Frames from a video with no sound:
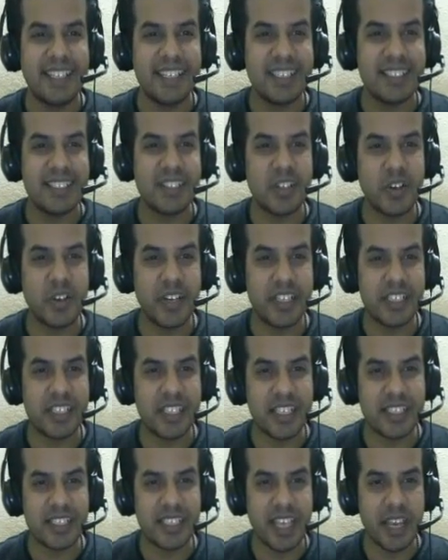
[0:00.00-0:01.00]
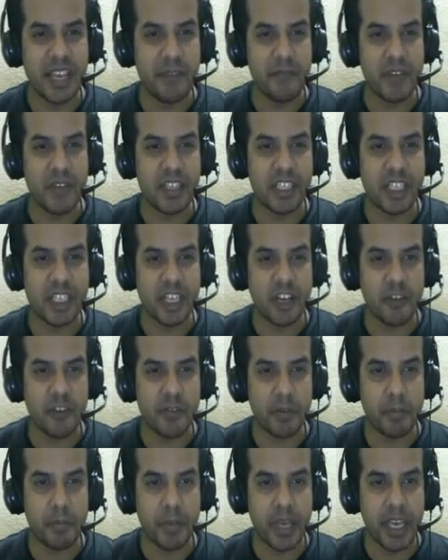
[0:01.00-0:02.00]
So it's the same visitor of
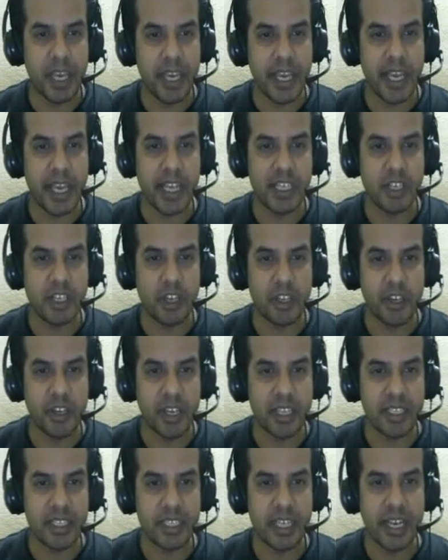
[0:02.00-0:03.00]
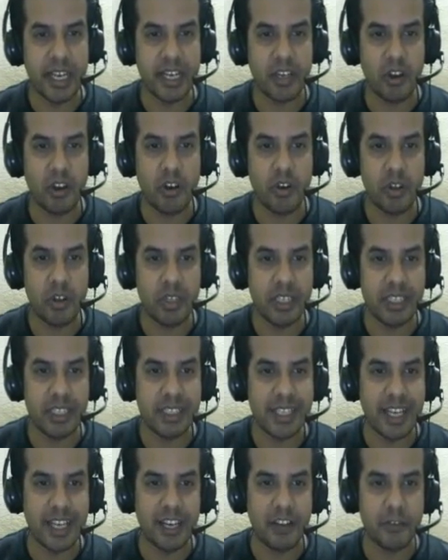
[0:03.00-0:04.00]
a page, or you can select all these
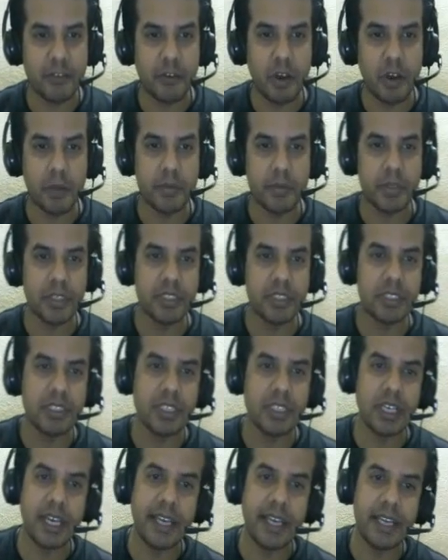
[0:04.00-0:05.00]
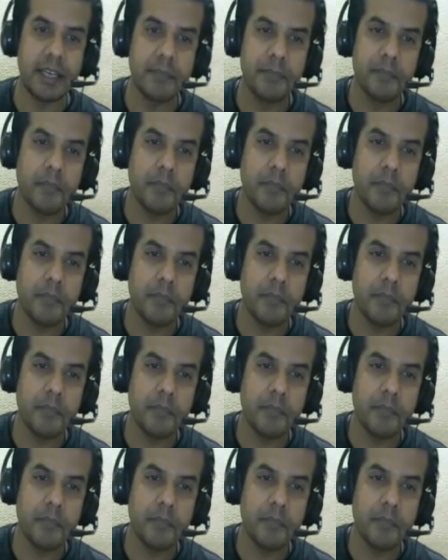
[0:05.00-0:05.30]
kind of options like